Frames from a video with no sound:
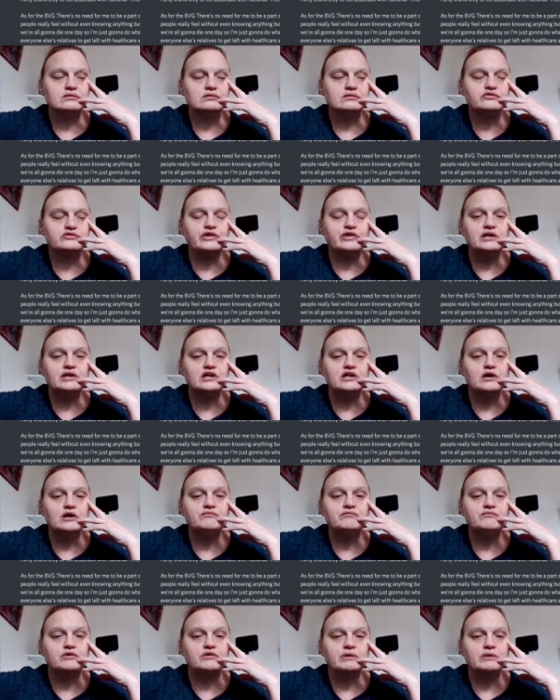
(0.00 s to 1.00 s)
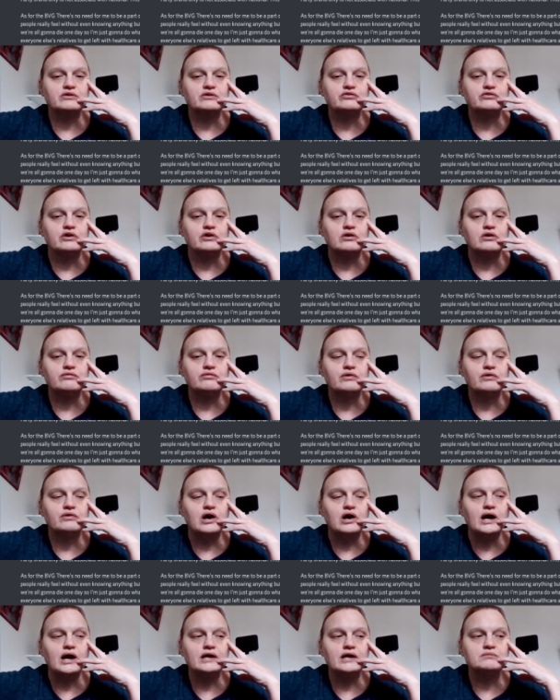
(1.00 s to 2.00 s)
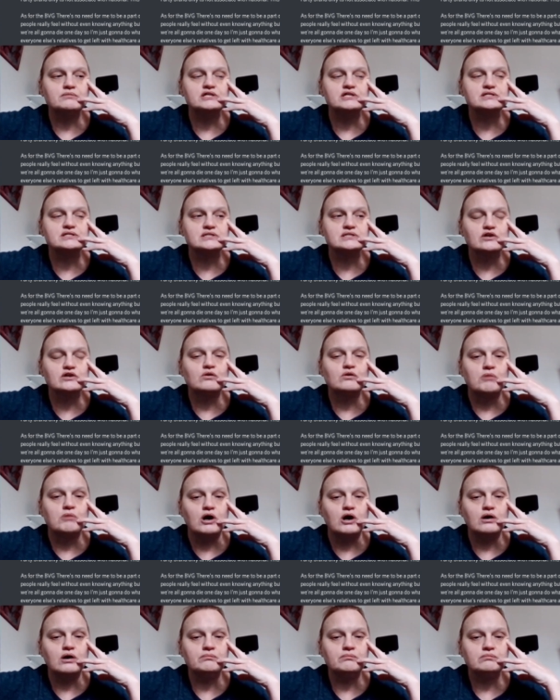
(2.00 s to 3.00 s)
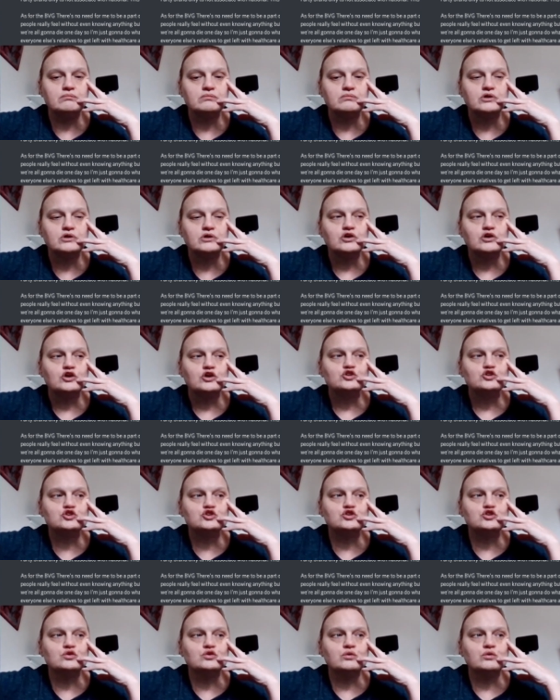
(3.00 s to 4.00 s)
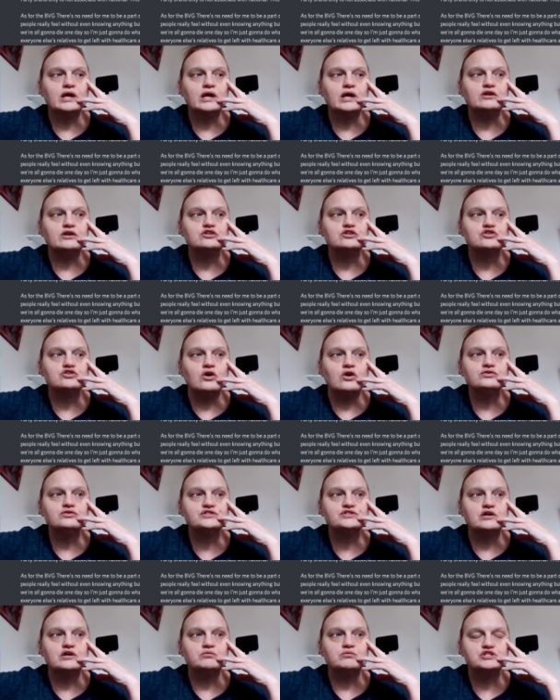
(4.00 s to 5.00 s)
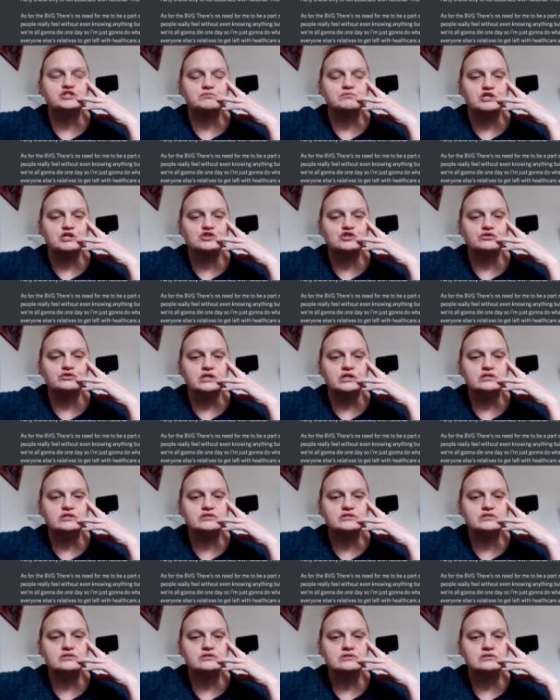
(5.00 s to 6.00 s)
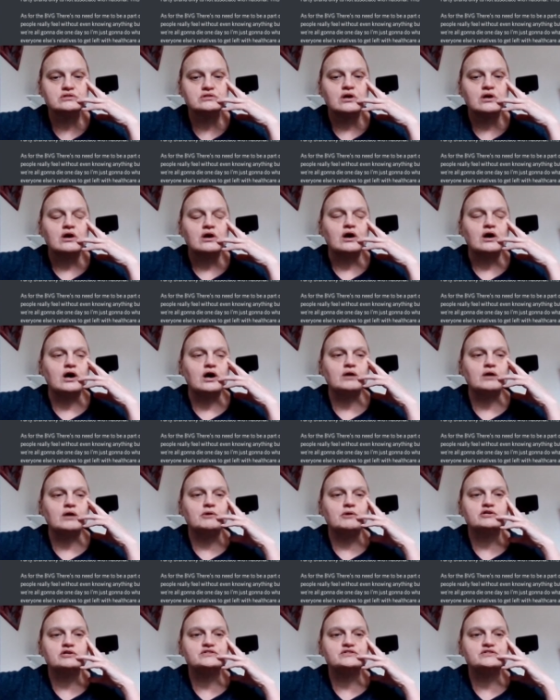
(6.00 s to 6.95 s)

standing up for myself. I am a single mom to an adult son with special needs. I'm on